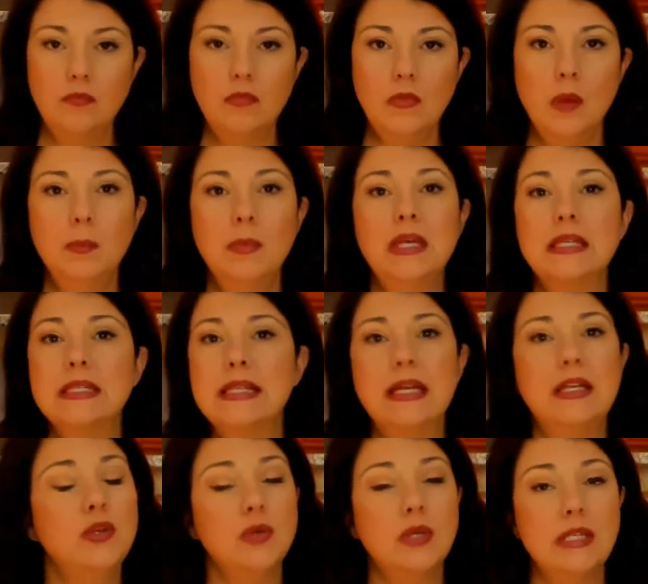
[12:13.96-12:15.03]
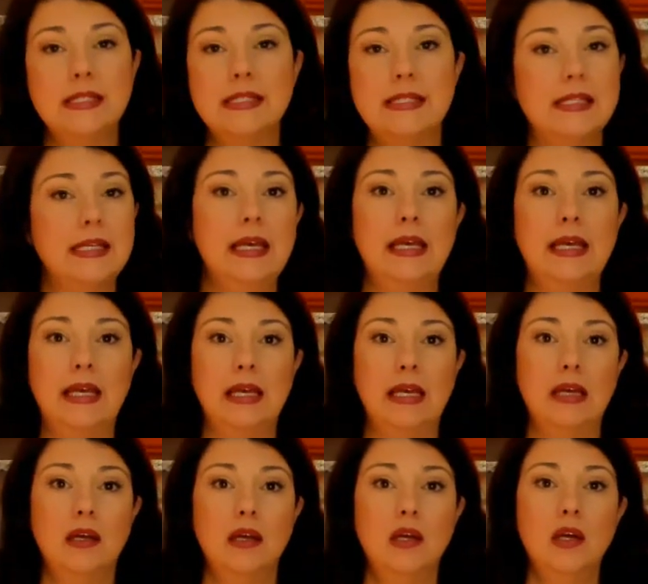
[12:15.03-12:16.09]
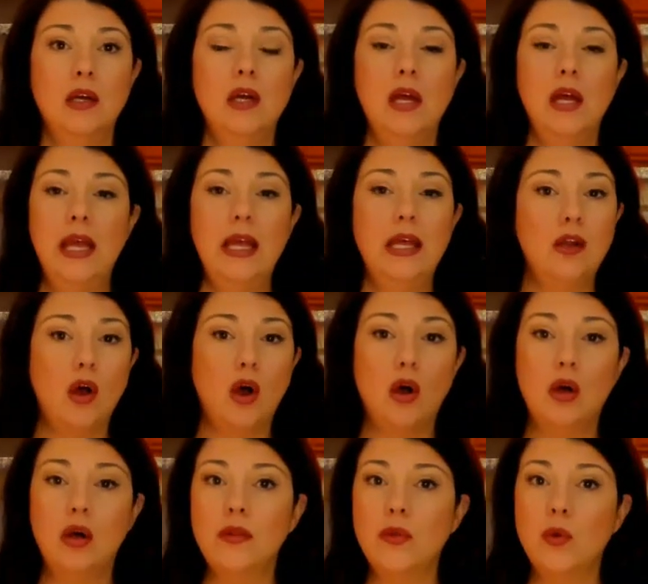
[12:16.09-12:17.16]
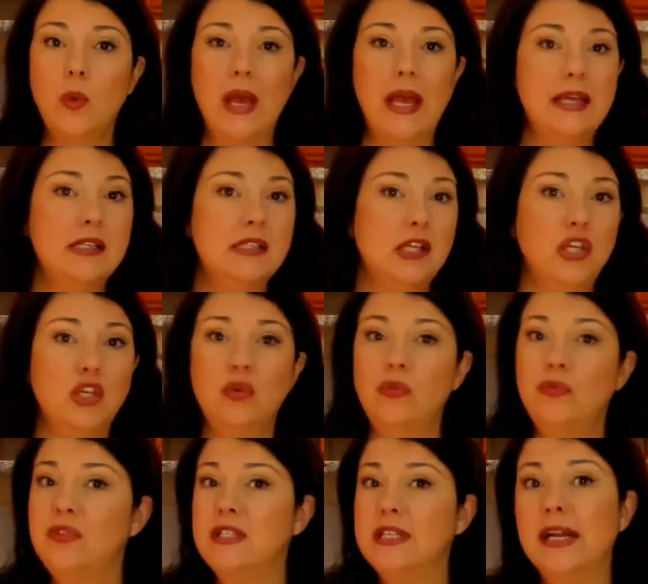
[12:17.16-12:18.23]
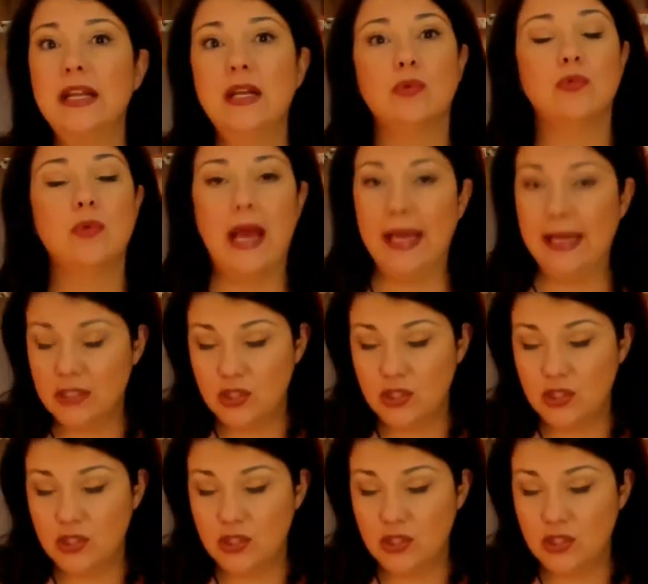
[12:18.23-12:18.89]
Because then you can see in all the ways that you've done it right,